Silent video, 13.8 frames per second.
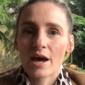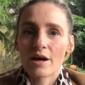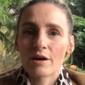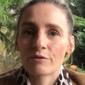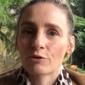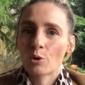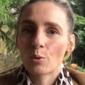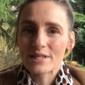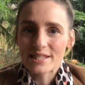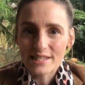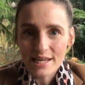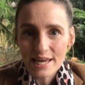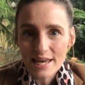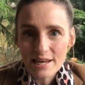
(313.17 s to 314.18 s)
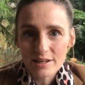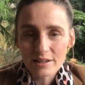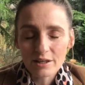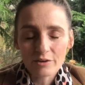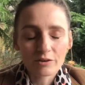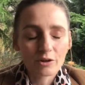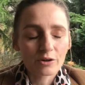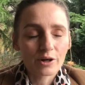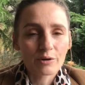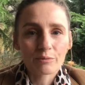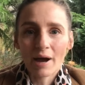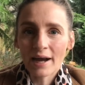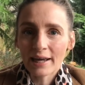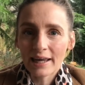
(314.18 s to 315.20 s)
of cuisine. You've got
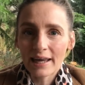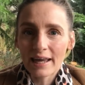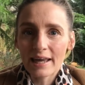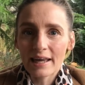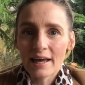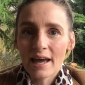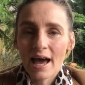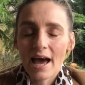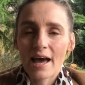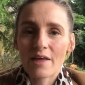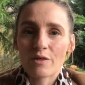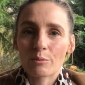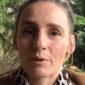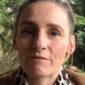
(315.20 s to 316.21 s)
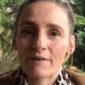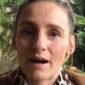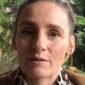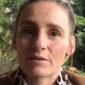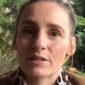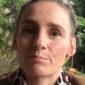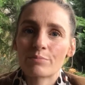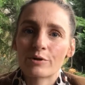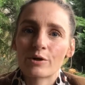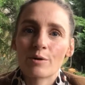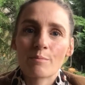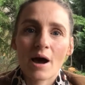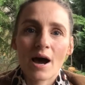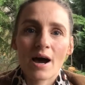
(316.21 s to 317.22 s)
Iraqi that we found in Borough
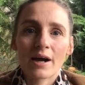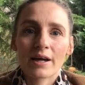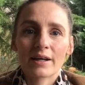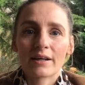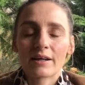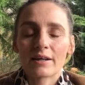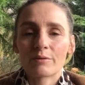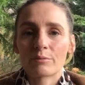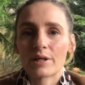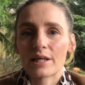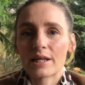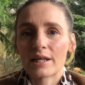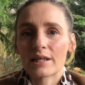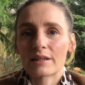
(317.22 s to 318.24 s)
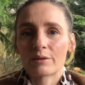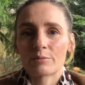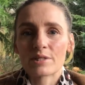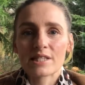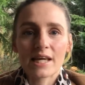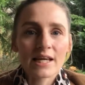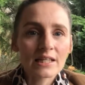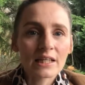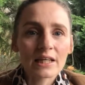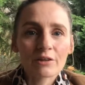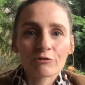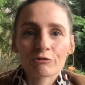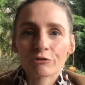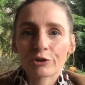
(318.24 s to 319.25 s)
Market. There was
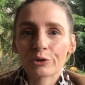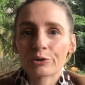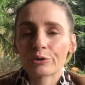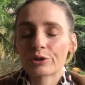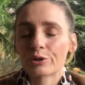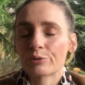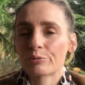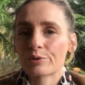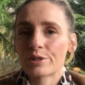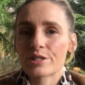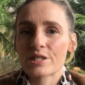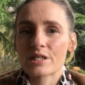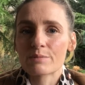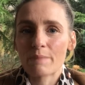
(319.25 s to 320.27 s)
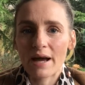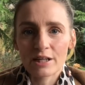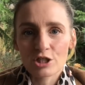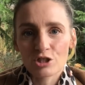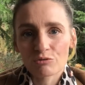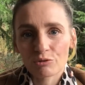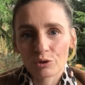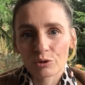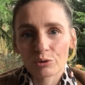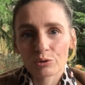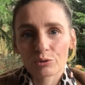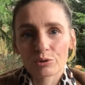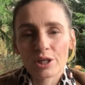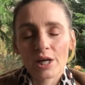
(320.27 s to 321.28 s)
Indian food, there was Spanish
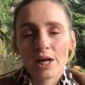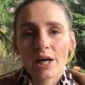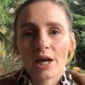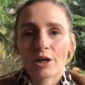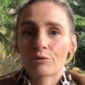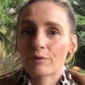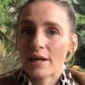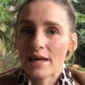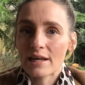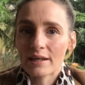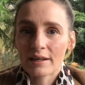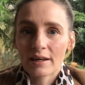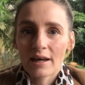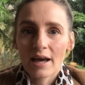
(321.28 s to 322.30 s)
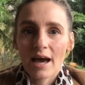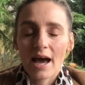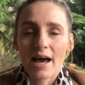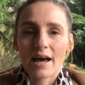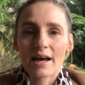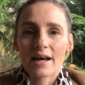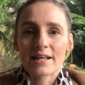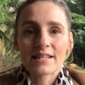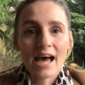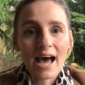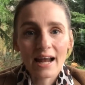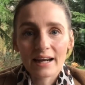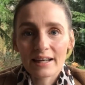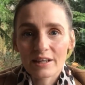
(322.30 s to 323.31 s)
food, Greek,
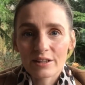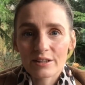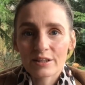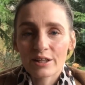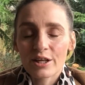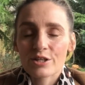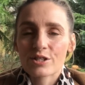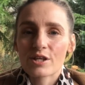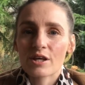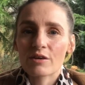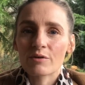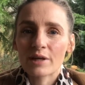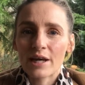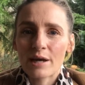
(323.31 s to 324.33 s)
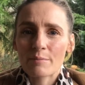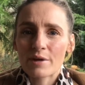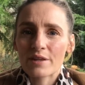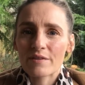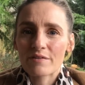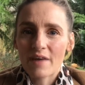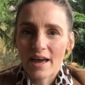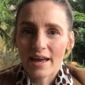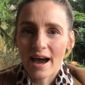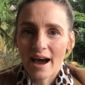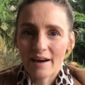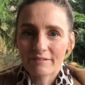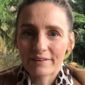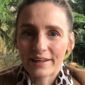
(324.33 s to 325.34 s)
Italian, so you name it, they
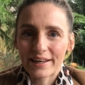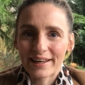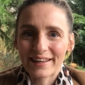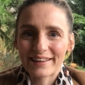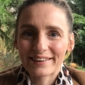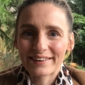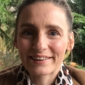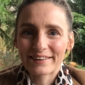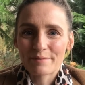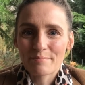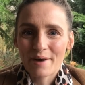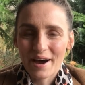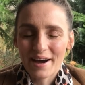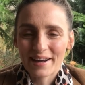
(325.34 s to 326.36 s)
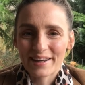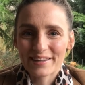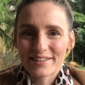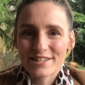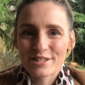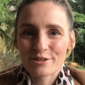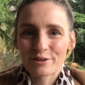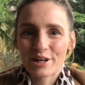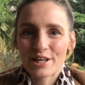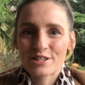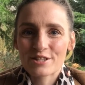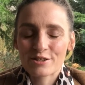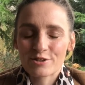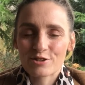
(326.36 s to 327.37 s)
have it in the market. So it's
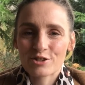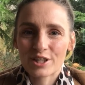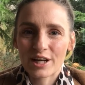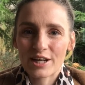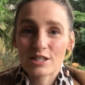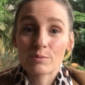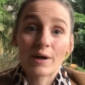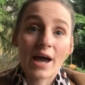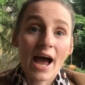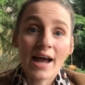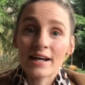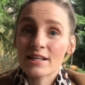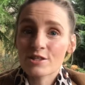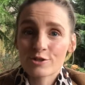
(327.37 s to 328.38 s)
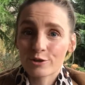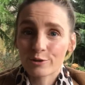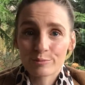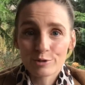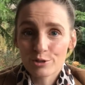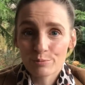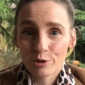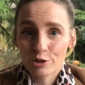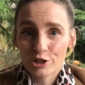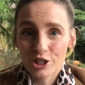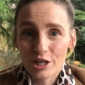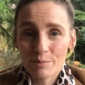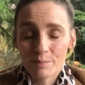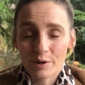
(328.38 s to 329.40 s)
such a nice way, and it's so much more
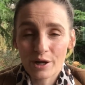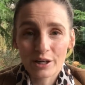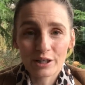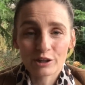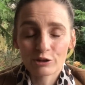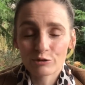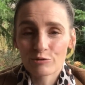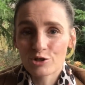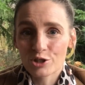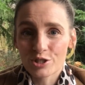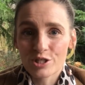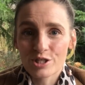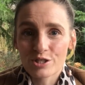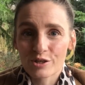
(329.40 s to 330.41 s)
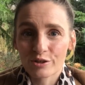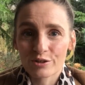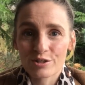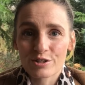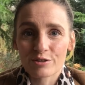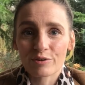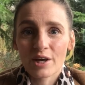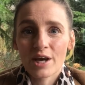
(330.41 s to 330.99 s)
cheaper, and I love just sort of